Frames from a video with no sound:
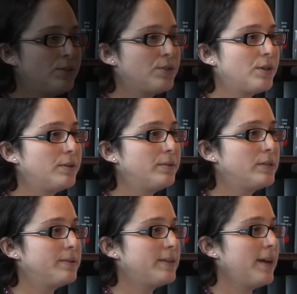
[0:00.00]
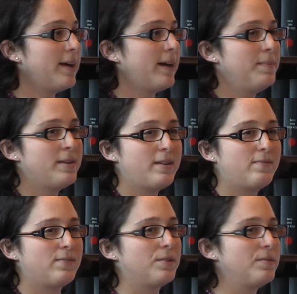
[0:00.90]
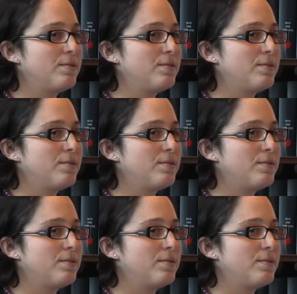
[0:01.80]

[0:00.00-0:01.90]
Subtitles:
So to say, I'm the night float,